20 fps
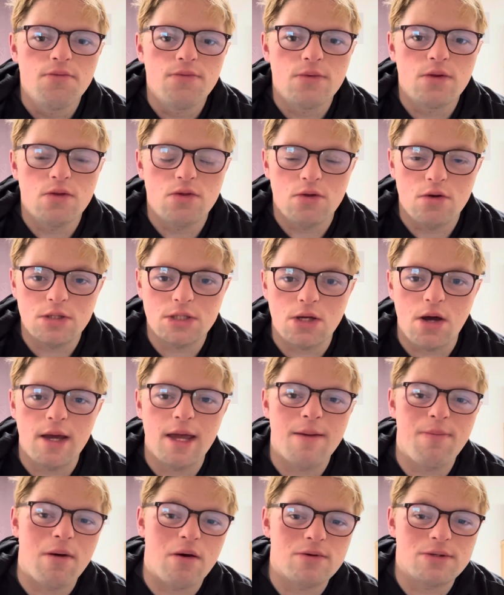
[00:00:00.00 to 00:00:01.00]
they're
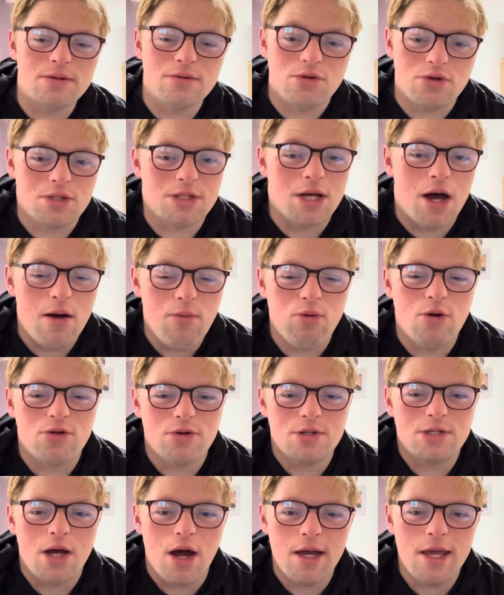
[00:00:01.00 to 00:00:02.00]
talking about the top where
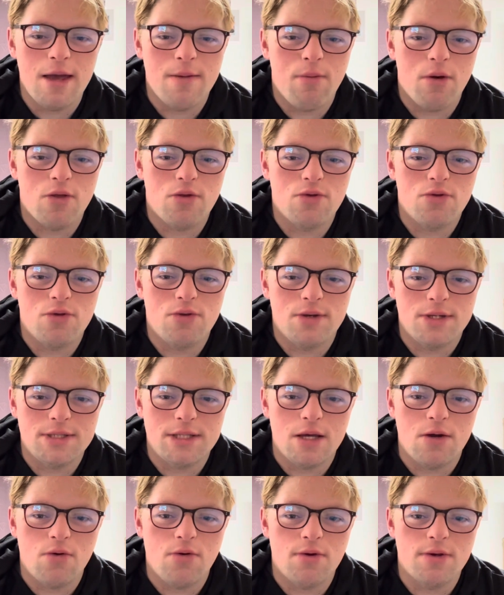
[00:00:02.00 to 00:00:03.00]
they're talking about
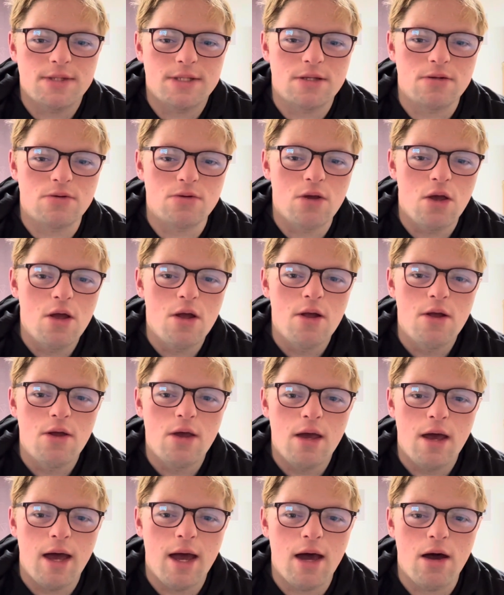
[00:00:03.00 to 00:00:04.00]
sequels and
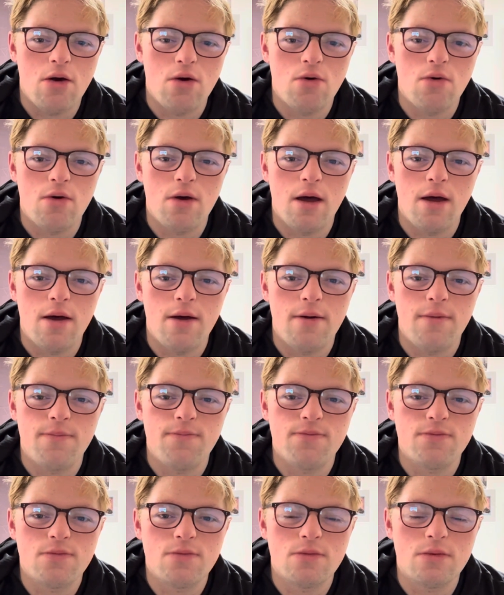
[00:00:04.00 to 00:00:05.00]
how
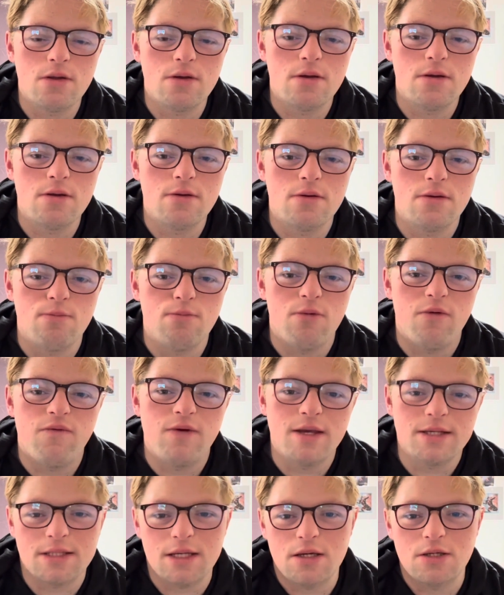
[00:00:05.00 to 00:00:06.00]
um,
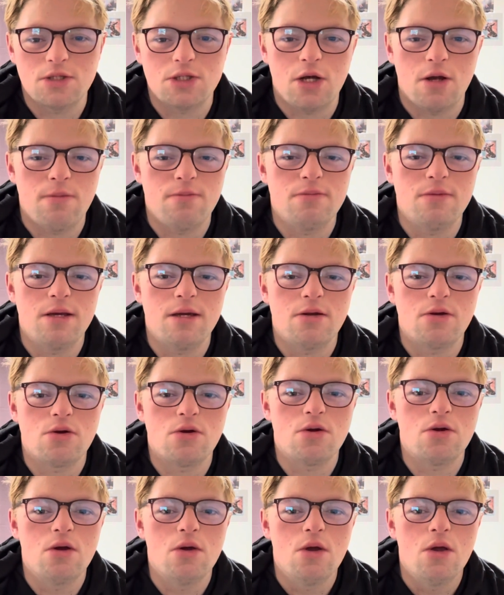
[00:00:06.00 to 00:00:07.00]
movies like
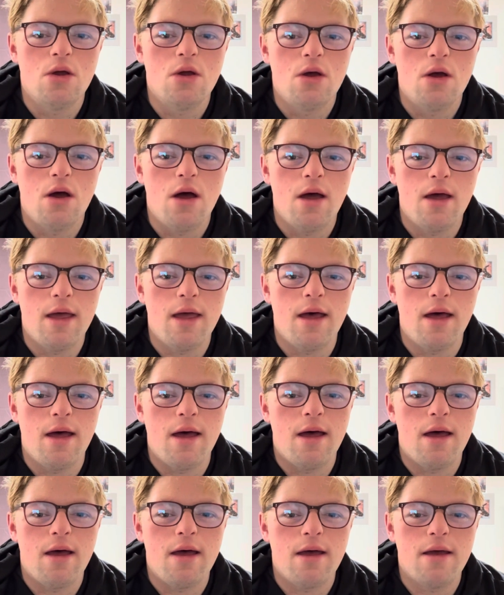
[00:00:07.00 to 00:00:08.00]
Terminator.
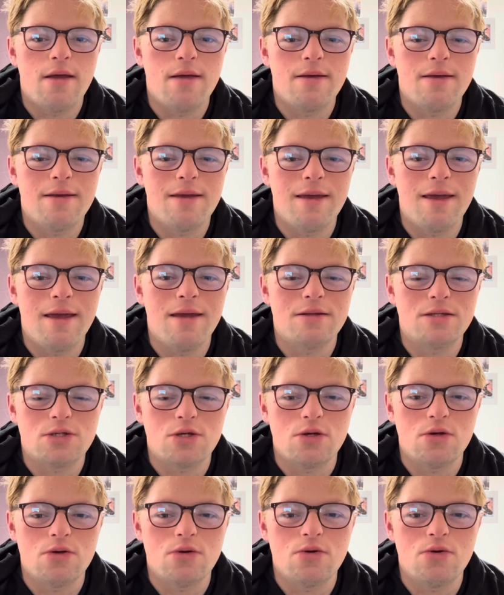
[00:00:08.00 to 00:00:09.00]
Uh,
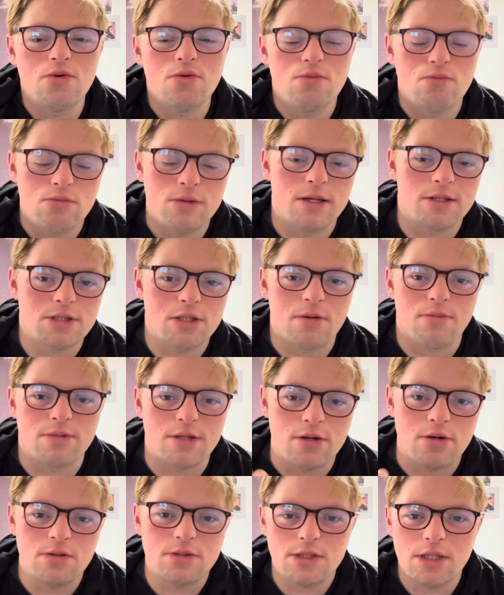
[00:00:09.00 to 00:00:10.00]
two like
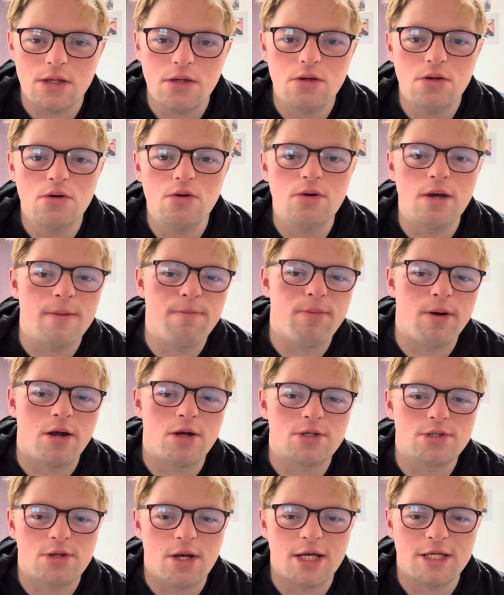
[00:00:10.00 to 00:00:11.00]
terminator 2
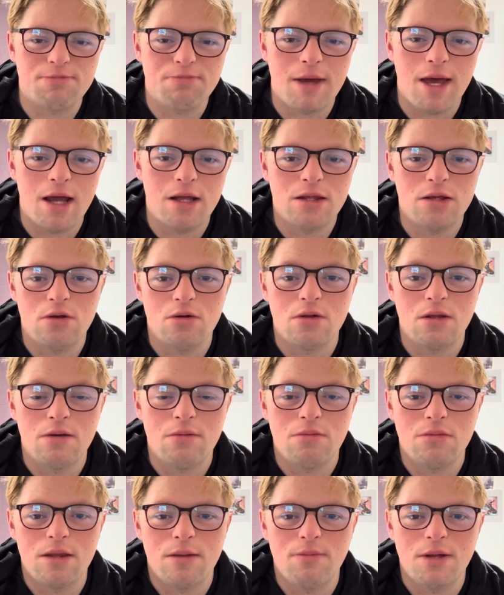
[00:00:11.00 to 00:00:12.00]
empire strikes back you know they,
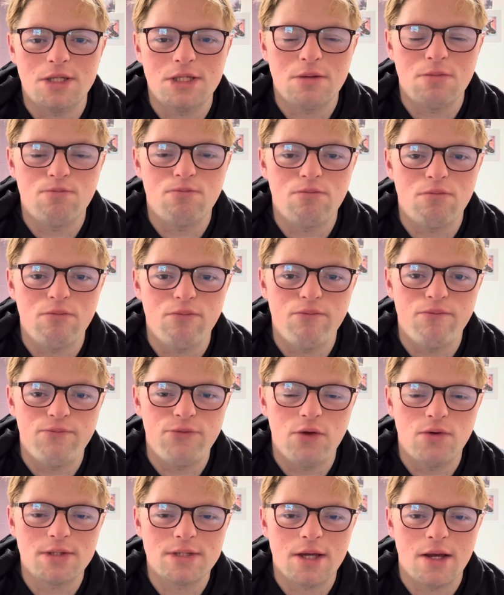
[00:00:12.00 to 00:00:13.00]
they mention
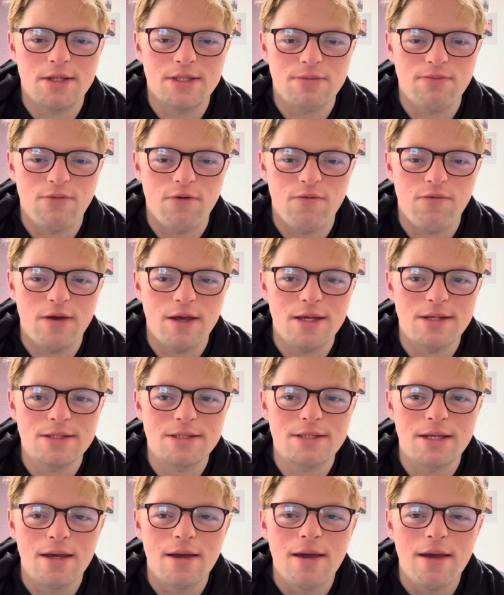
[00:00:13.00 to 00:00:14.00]
those kinds of
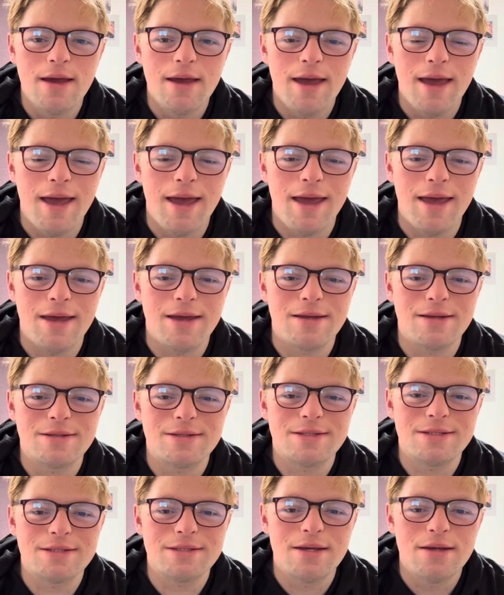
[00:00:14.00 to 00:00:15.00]
movies
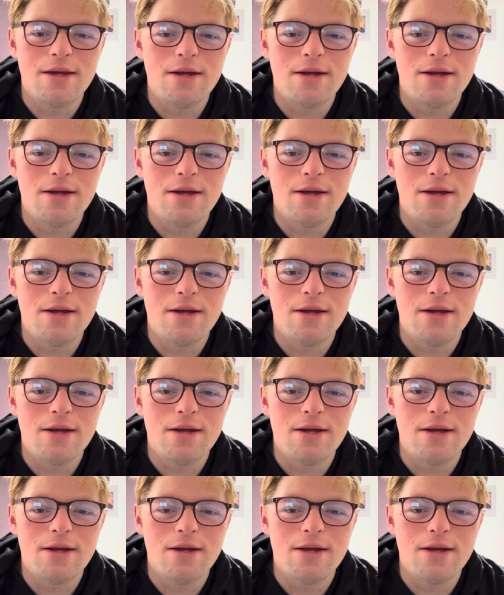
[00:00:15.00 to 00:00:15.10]
and